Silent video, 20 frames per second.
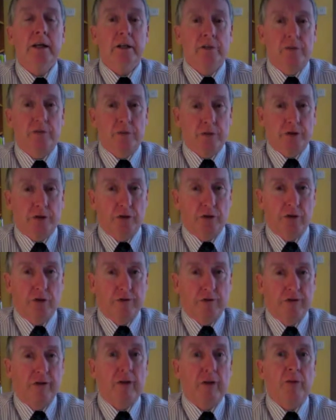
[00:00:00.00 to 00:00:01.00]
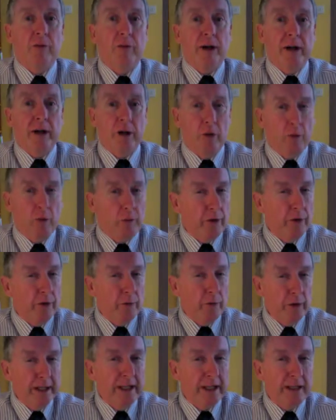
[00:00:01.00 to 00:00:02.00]
to a short film, I hope, on a
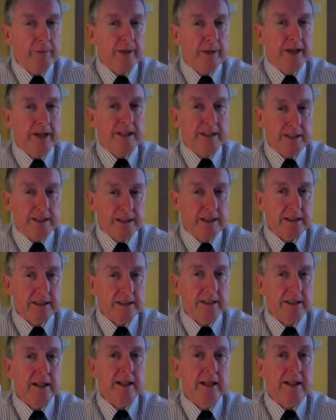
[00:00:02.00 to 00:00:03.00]
weekly basis.